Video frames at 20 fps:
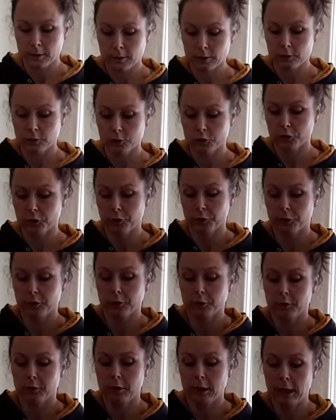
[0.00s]
to show
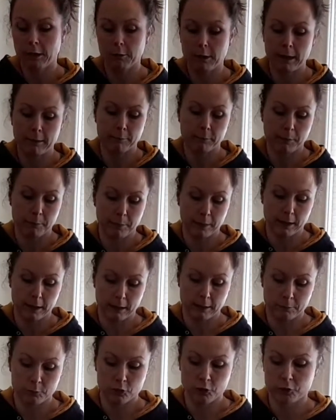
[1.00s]
you how I'm ripping it.
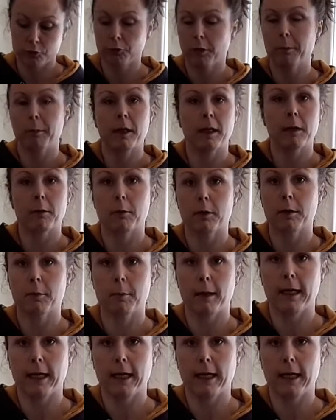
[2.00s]
I'm just ripping it with my